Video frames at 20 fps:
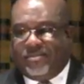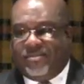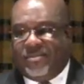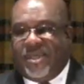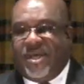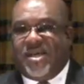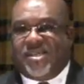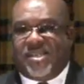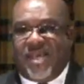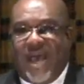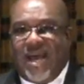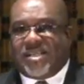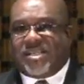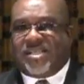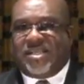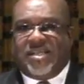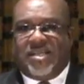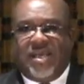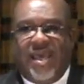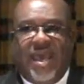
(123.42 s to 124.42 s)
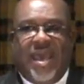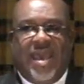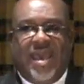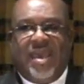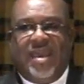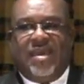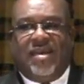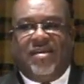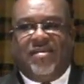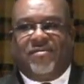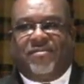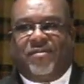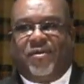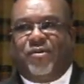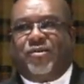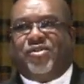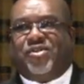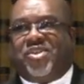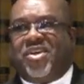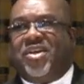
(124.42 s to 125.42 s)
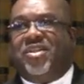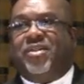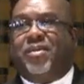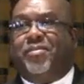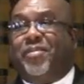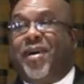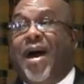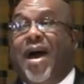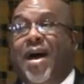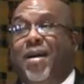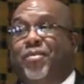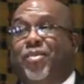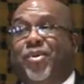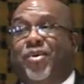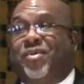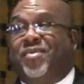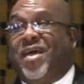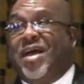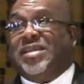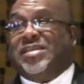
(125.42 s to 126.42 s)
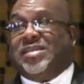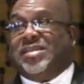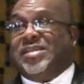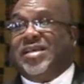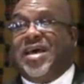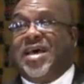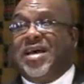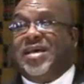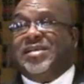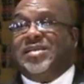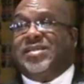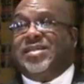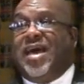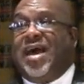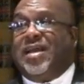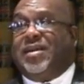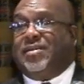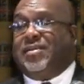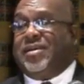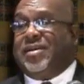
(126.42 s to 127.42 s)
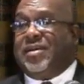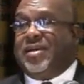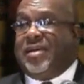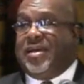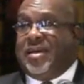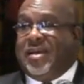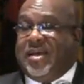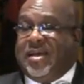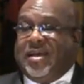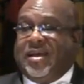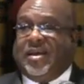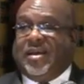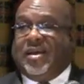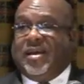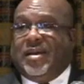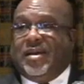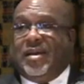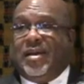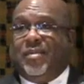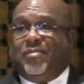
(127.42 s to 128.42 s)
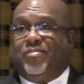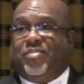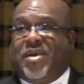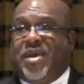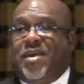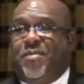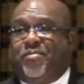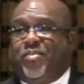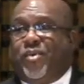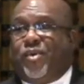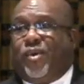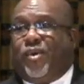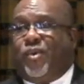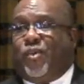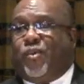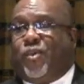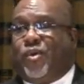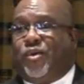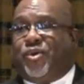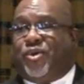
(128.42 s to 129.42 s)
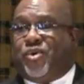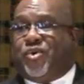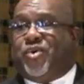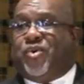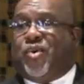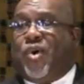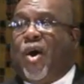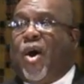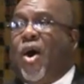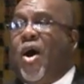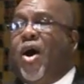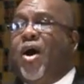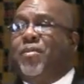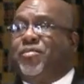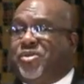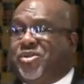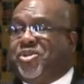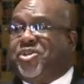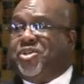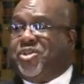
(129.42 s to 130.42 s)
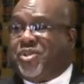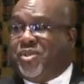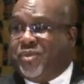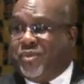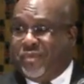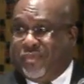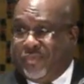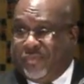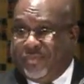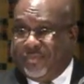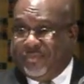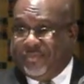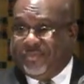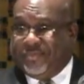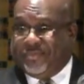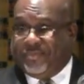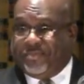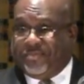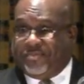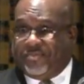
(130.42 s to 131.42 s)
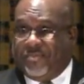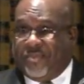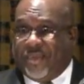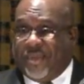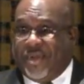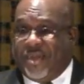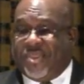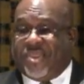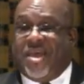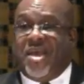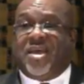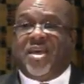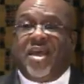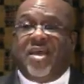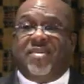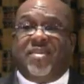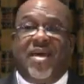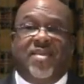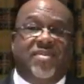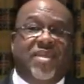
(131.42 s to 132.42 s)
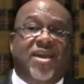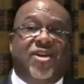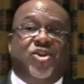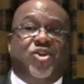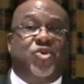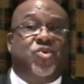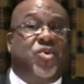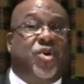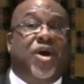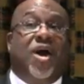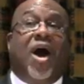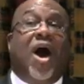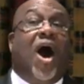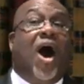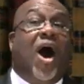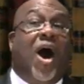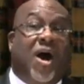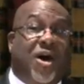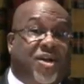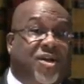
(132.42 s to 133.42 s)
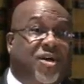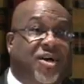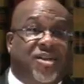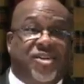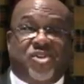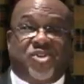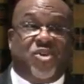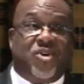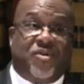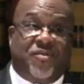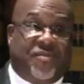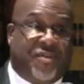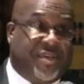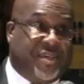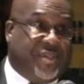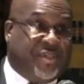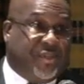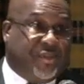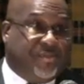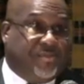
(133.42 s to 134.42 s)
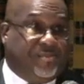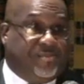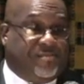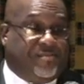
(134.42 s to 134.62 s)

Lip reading: There's actually a verse in the Bible that says that people will do harm to you, thinking that they do God a service.